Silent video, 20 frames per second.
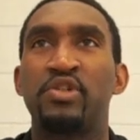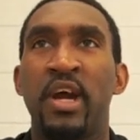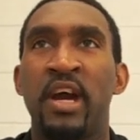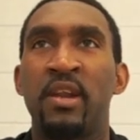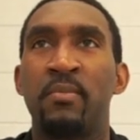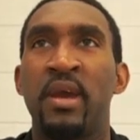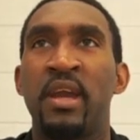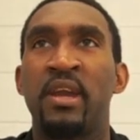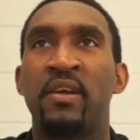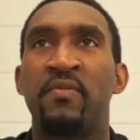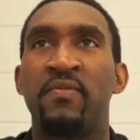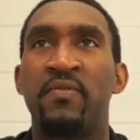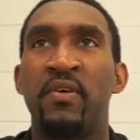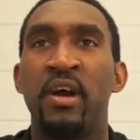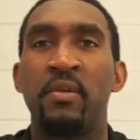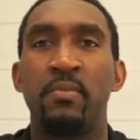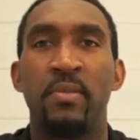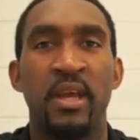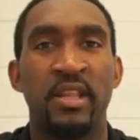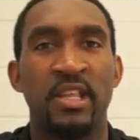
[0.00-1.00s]
try to make it
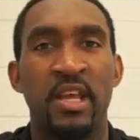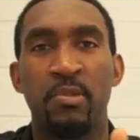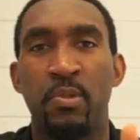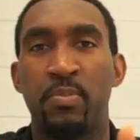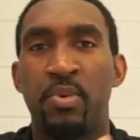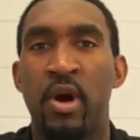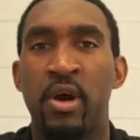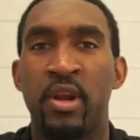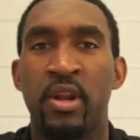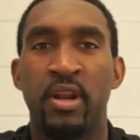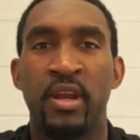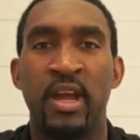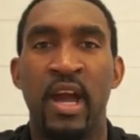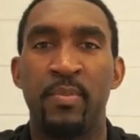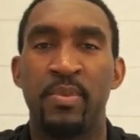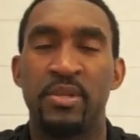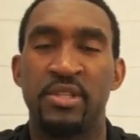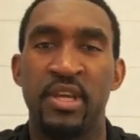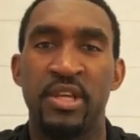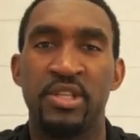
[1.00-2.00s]
fun, make them a part of the
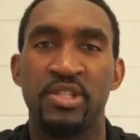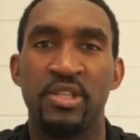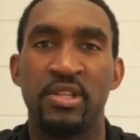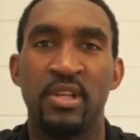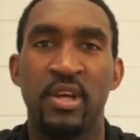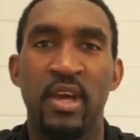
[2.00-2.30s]
competition,